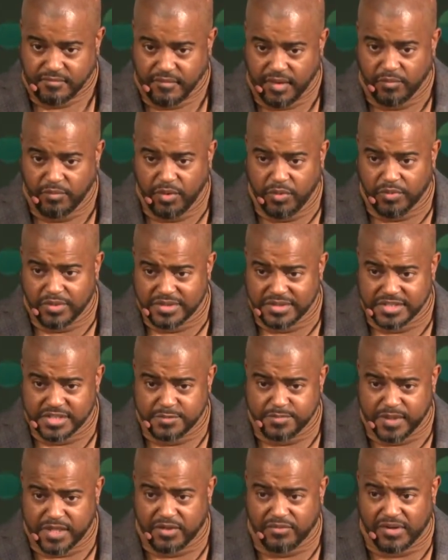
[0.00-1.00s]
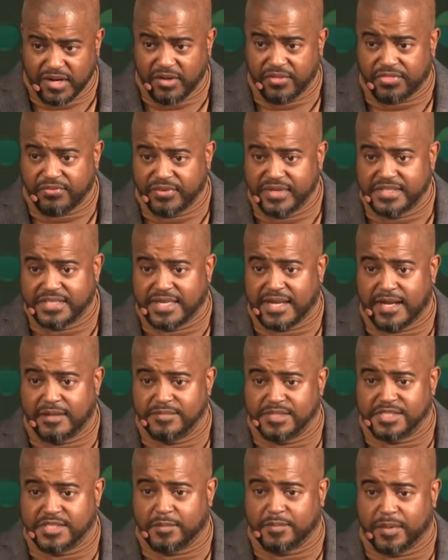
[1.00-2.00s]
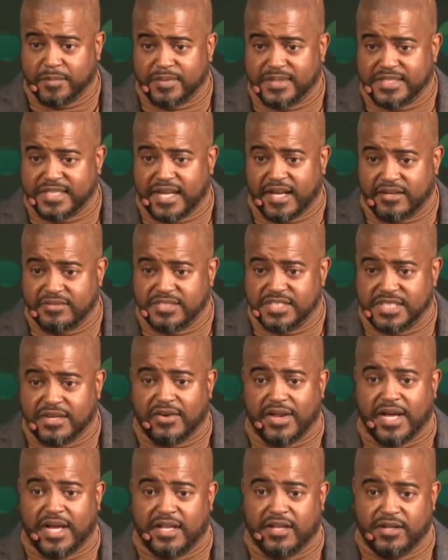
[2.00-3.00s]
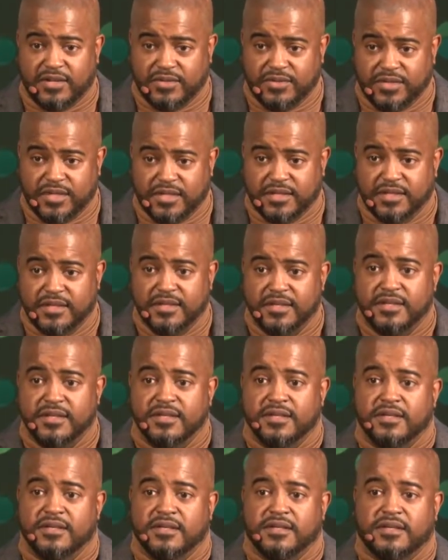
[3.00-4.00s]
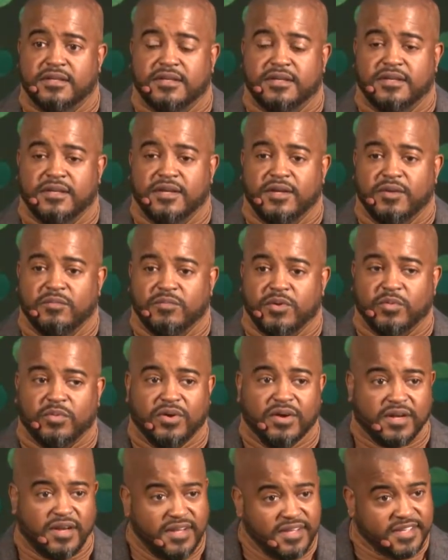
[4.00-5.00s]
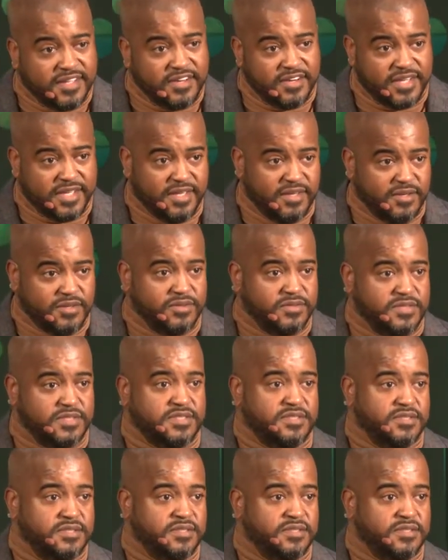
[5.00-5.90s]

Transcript: we want spin around three times, jump up and down, shout hallelujah. We want click your heels.